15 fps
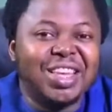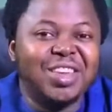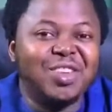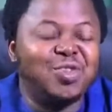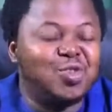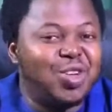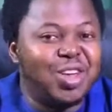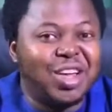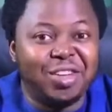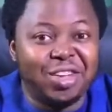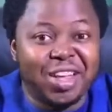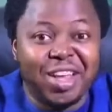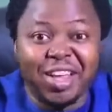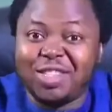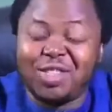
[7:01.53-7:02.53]
if you can
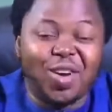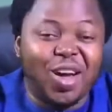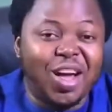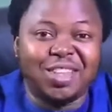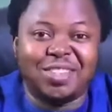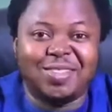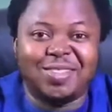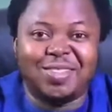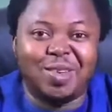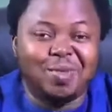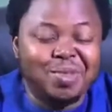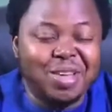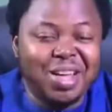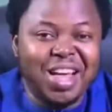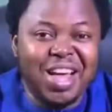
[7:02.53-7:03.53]
get your hands on
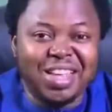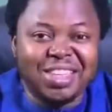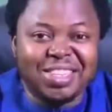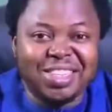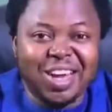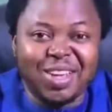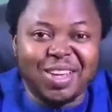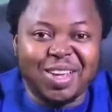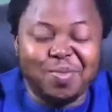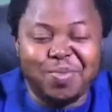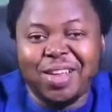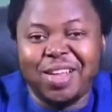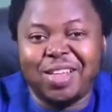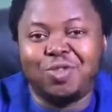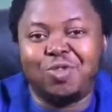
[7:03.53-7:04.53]
some and see how you can
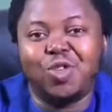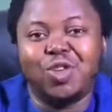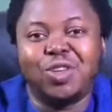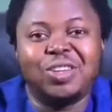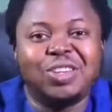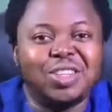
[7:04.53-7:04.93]
play in the field,